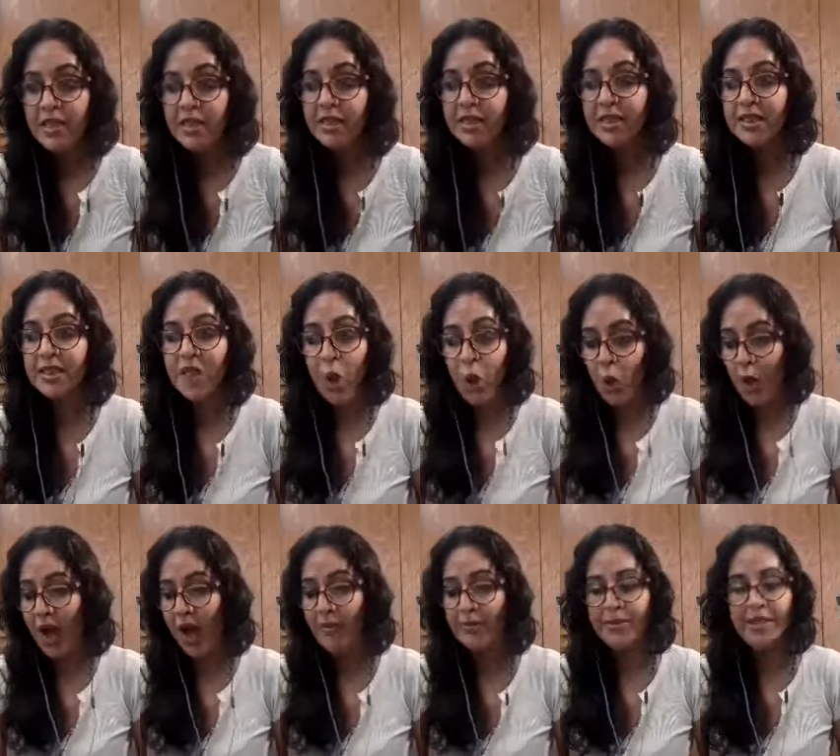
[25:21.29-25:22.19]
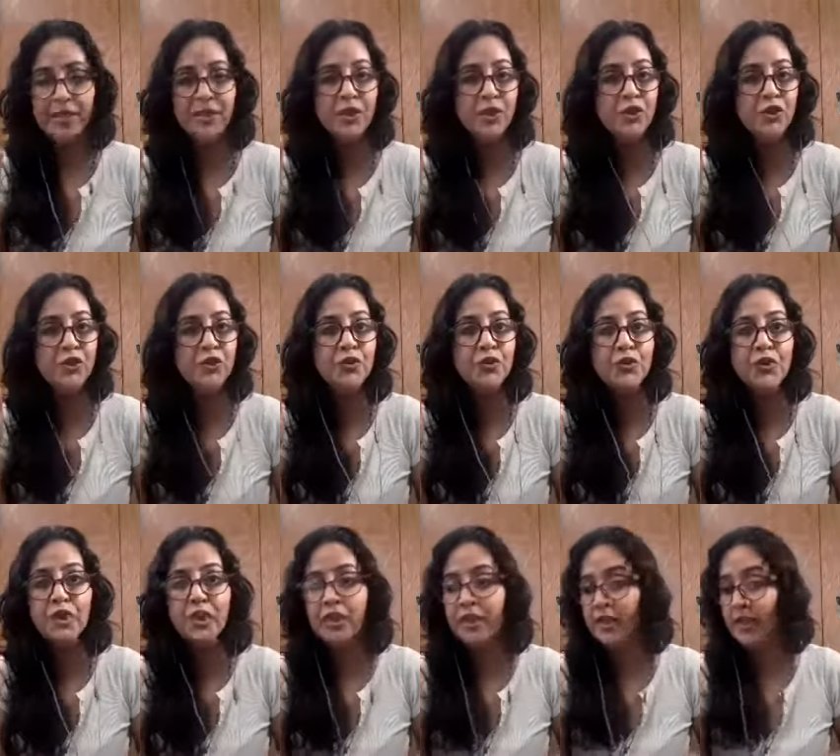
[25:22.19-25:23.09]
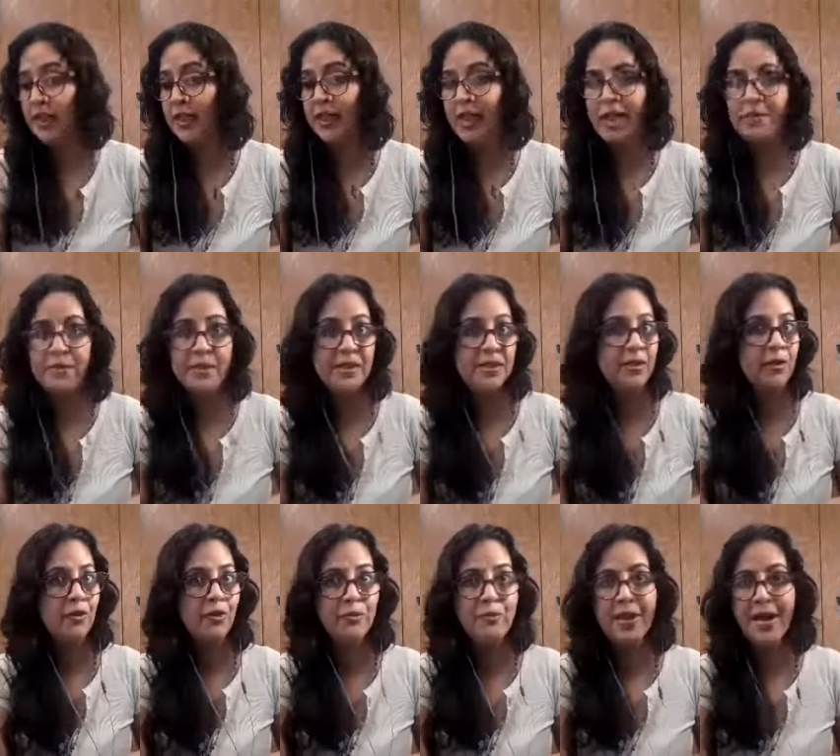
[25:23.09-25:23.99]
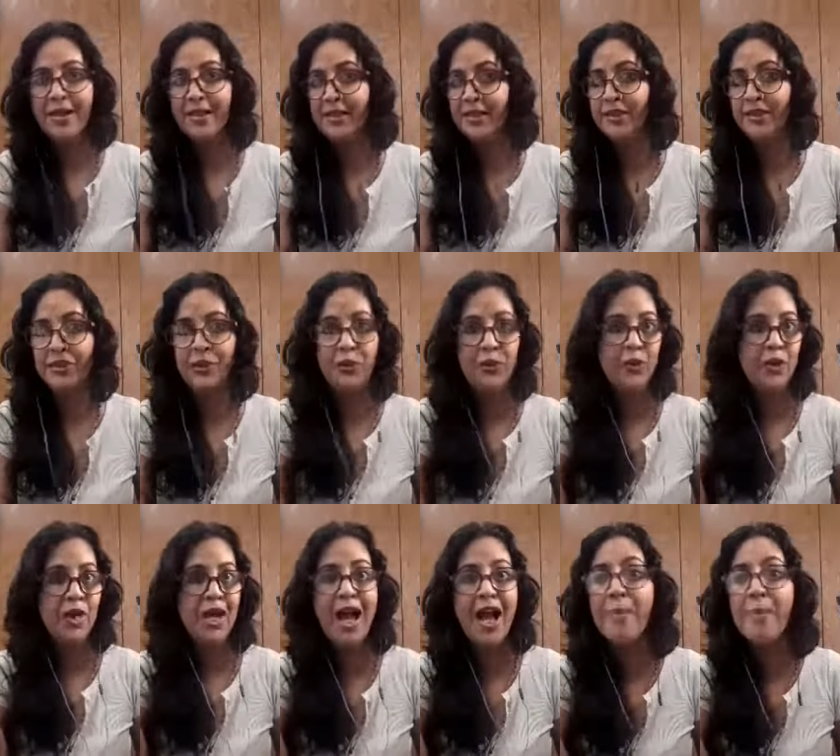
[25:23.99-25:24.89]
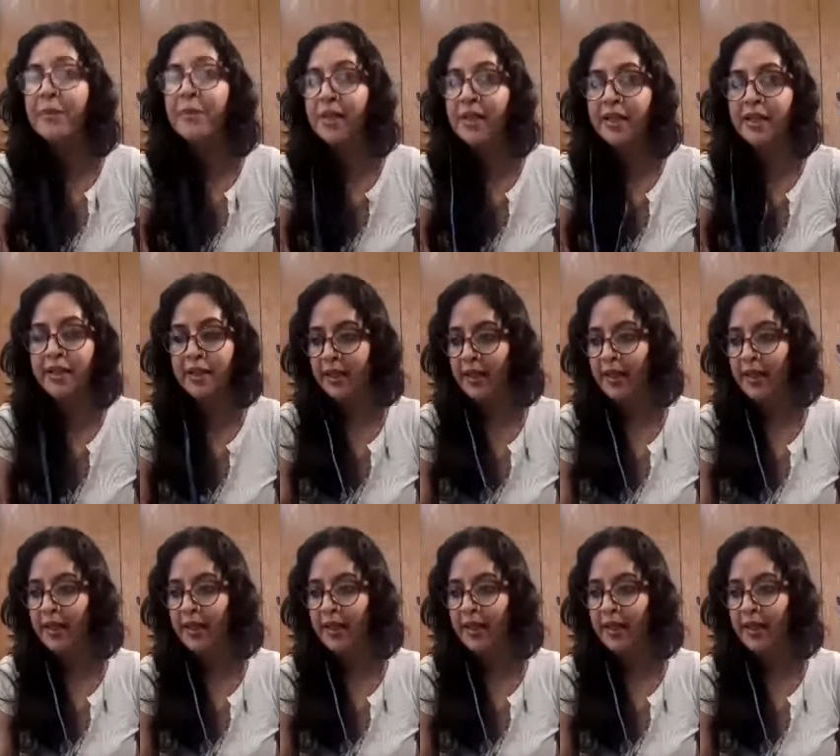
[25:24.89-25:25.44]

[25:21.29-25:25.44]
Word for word: So I'm not going to feel in alignment or balance or happy